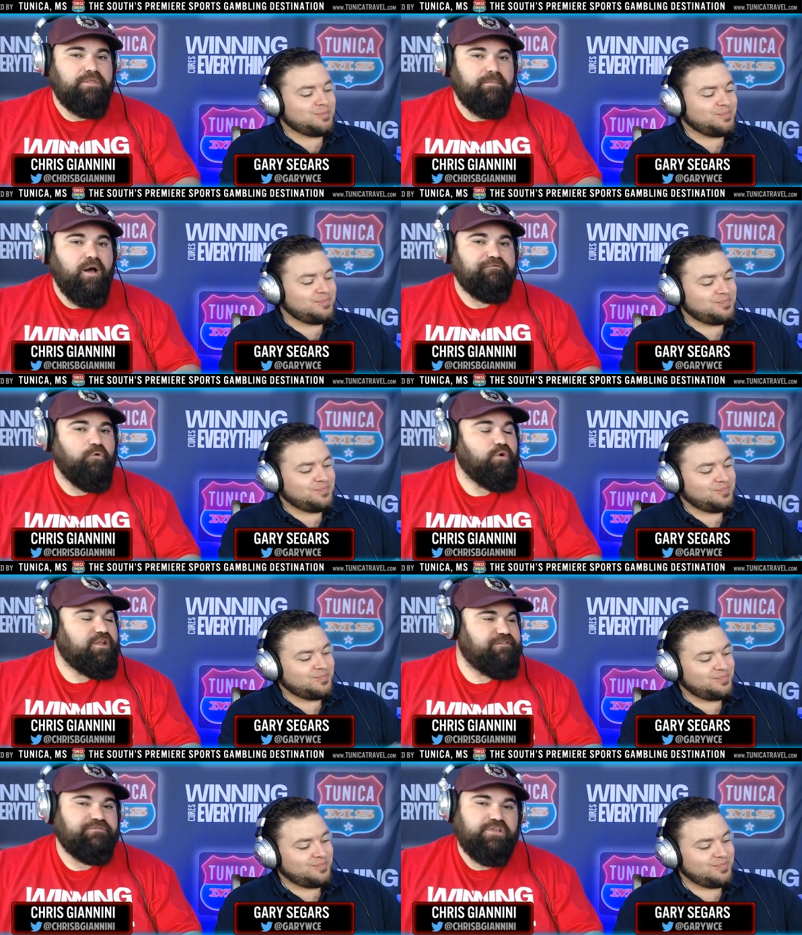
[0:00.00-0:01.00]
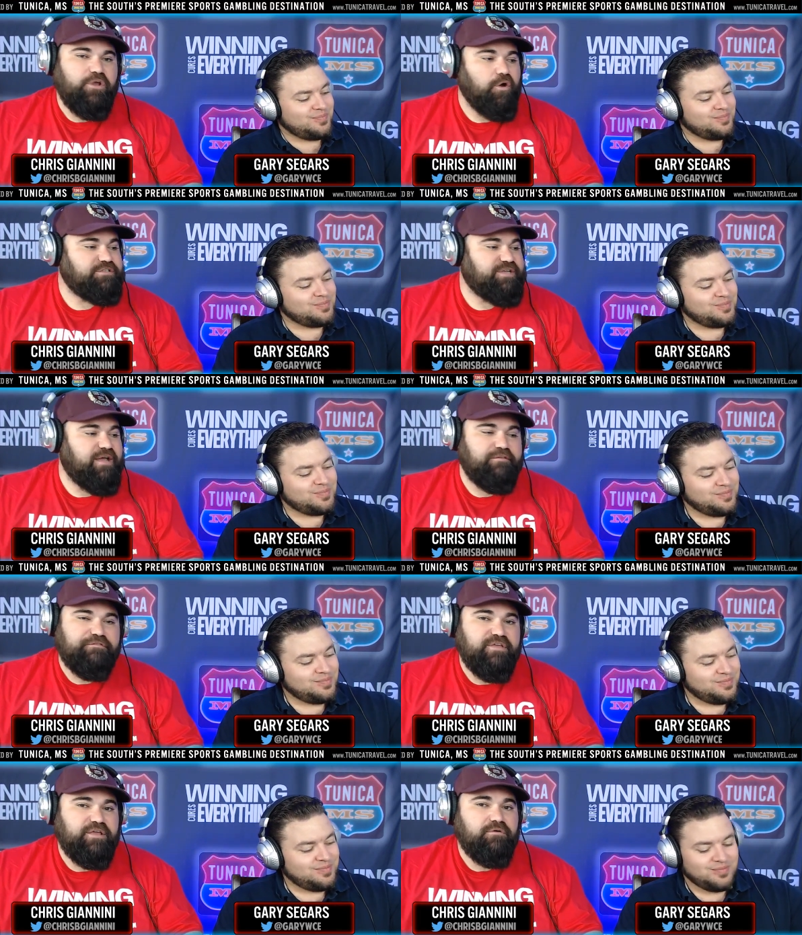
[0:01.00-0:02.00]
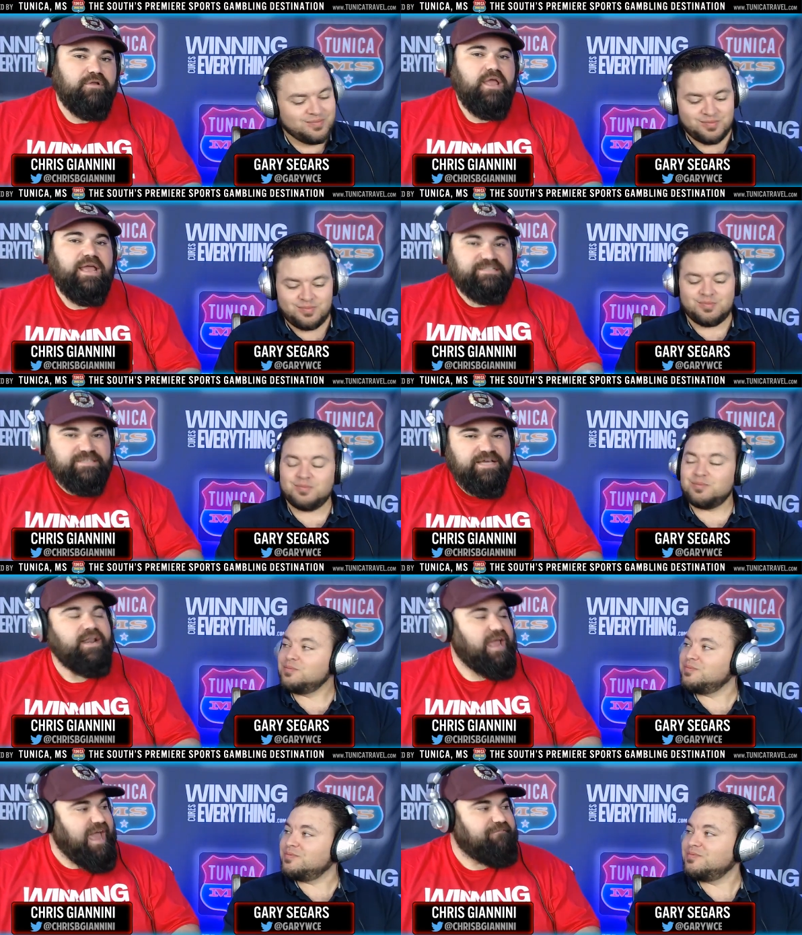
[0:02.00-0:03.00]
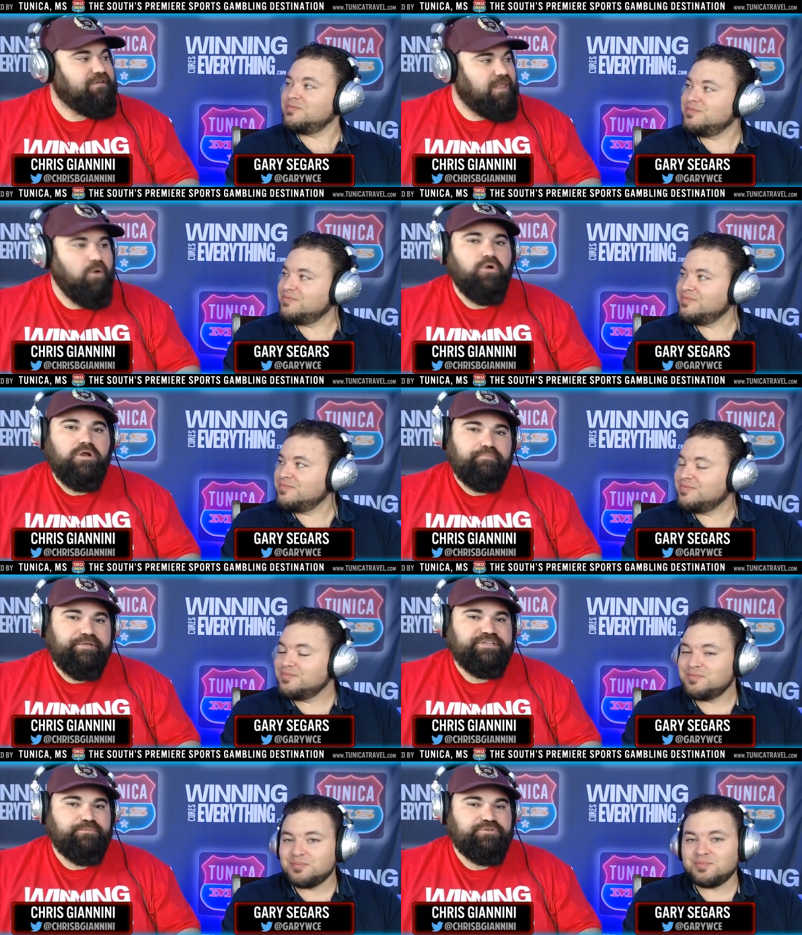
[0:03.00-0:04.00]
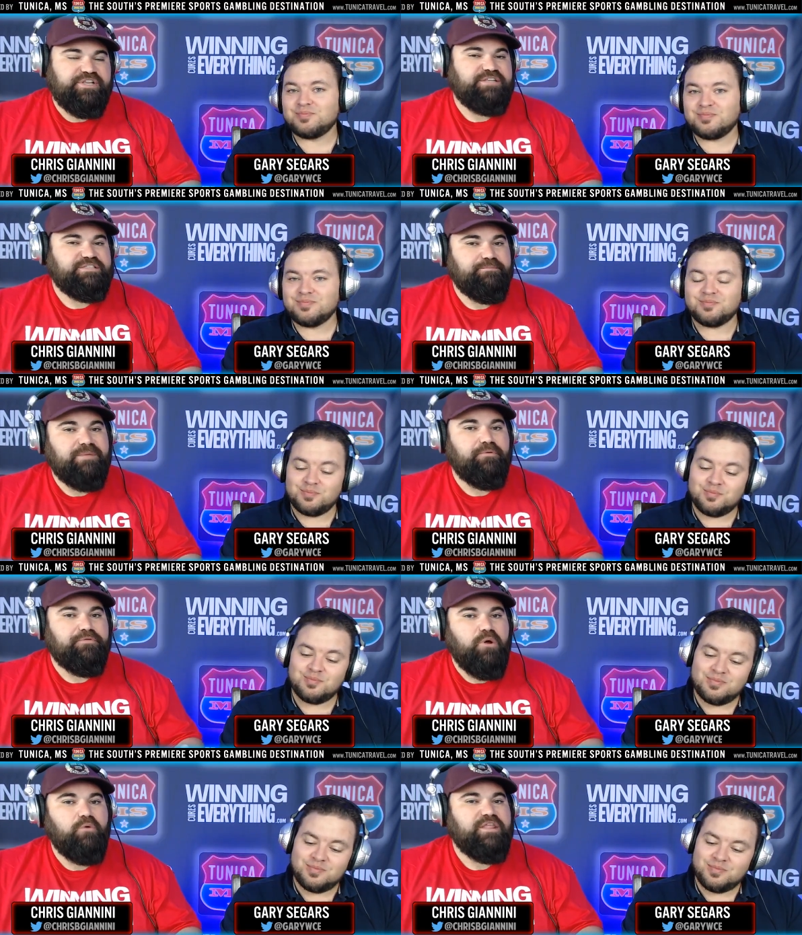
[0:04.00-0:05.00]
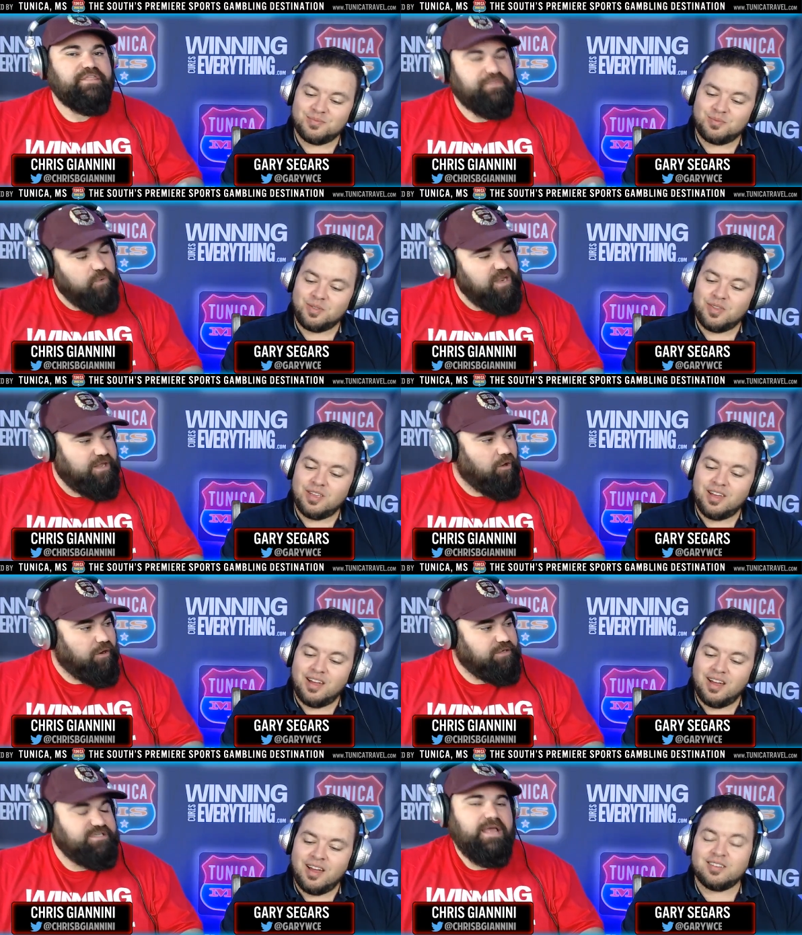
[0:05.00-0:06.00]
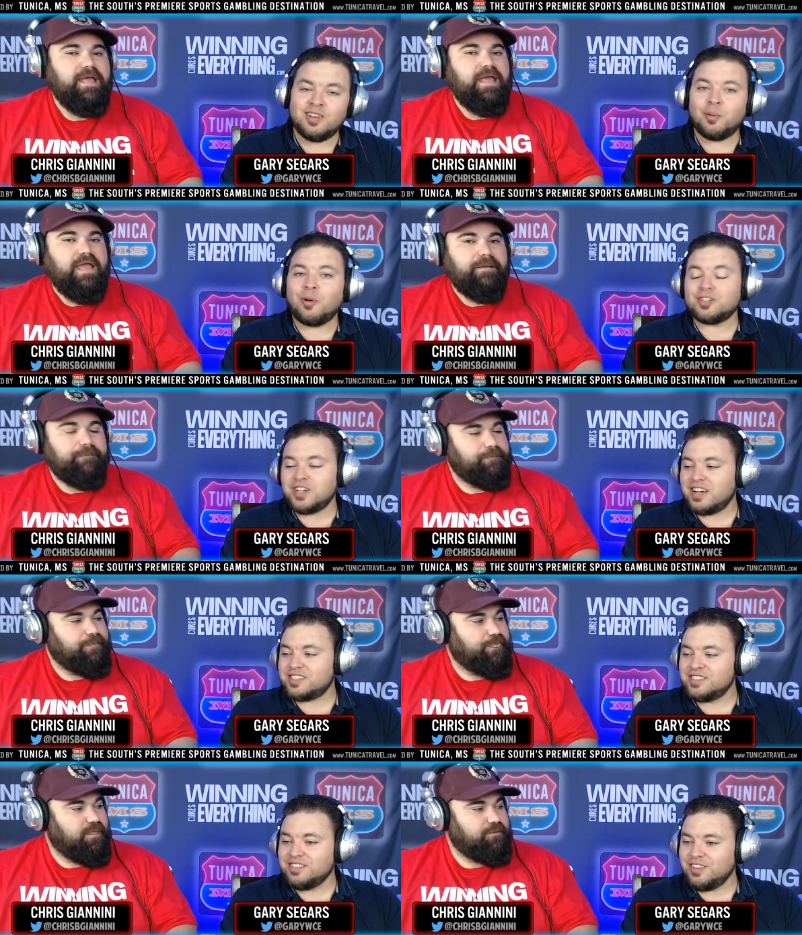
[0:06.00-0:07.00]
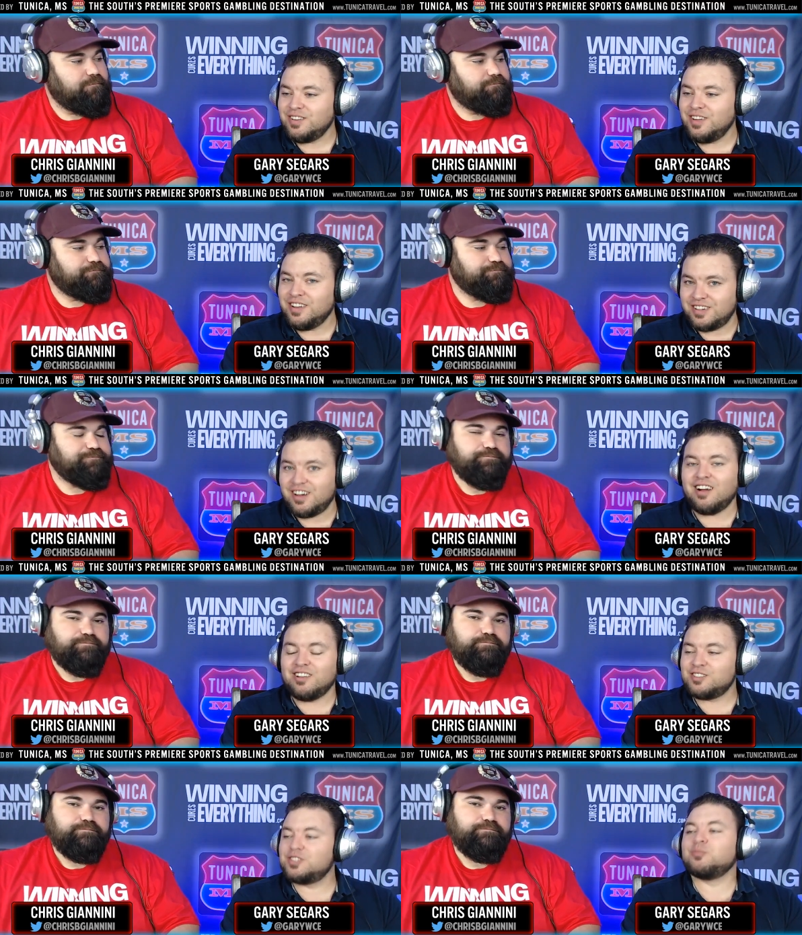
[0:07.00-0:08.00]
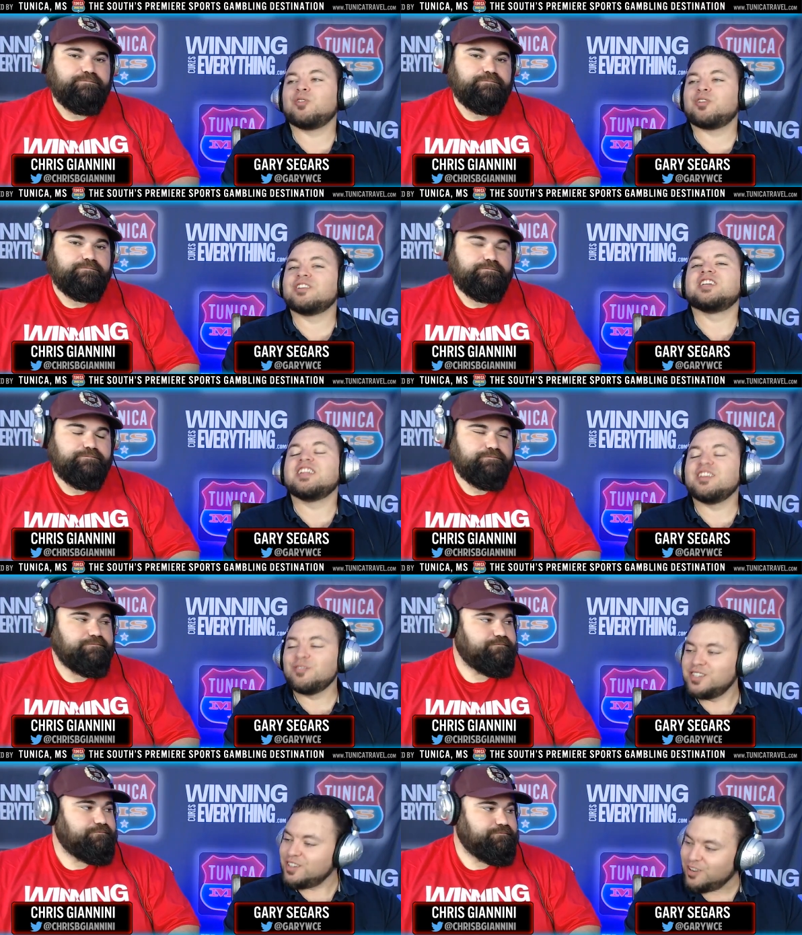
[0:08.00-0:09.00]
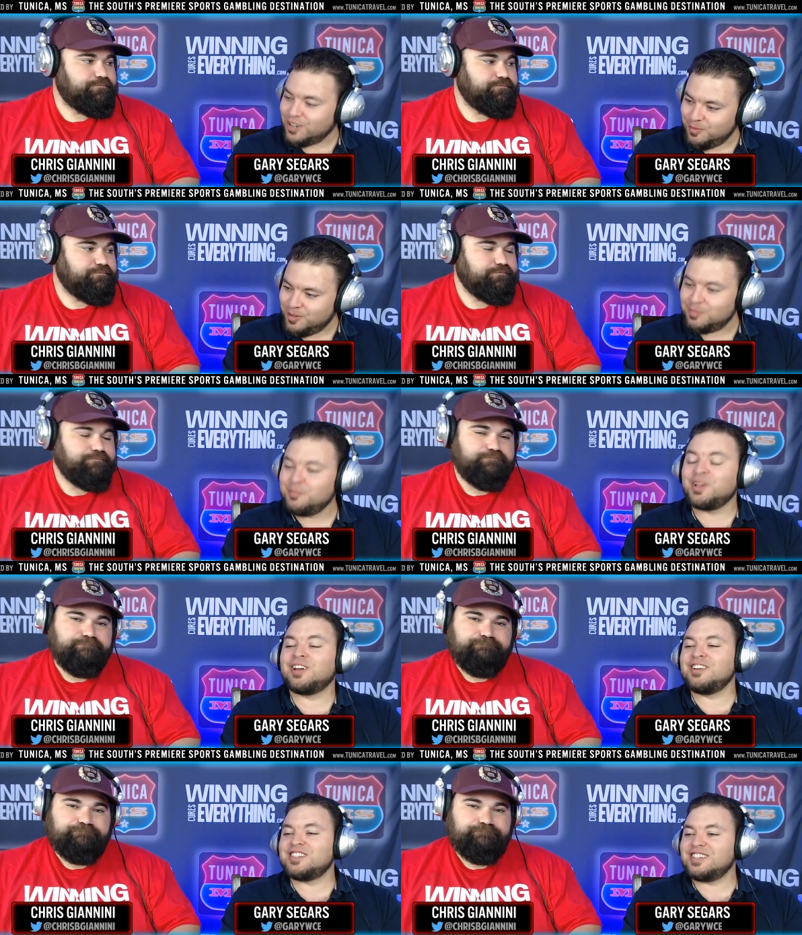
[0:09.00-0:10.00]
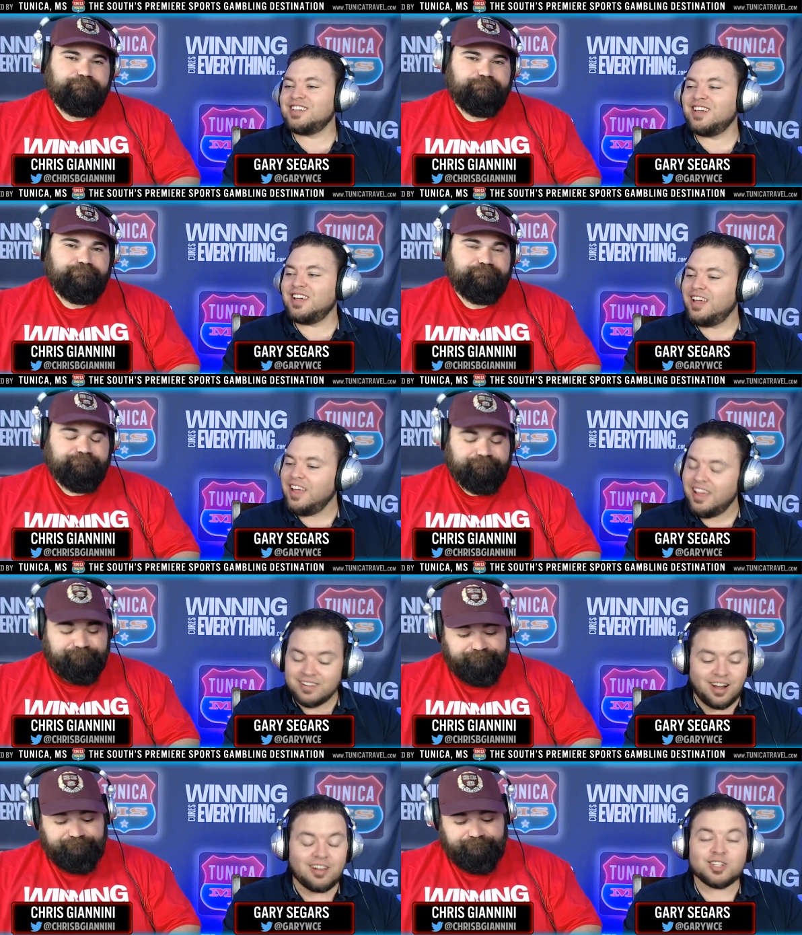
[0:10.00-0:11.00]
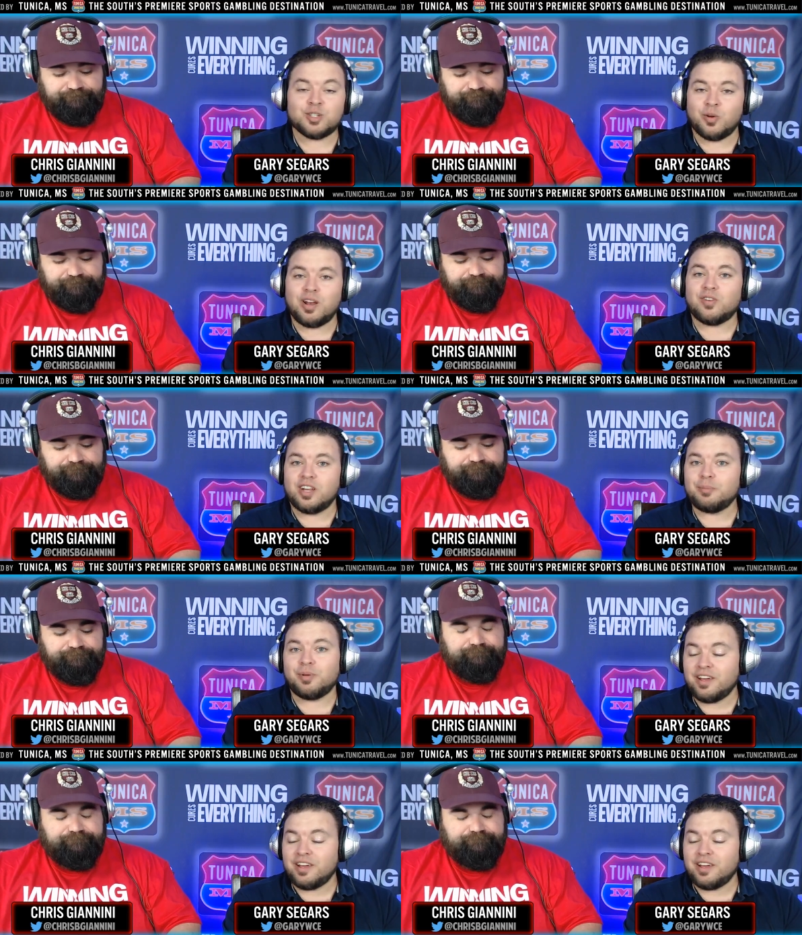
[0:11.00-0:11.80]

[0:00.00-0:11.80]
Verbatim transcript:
Speaker 1: ball 40, 50 yards down the field is going to have a lower completion percentage than people throwing it 3 yards.
Speaker 2: Lamar Jackson in college, and we'll continue this argument, because in college, whenever he played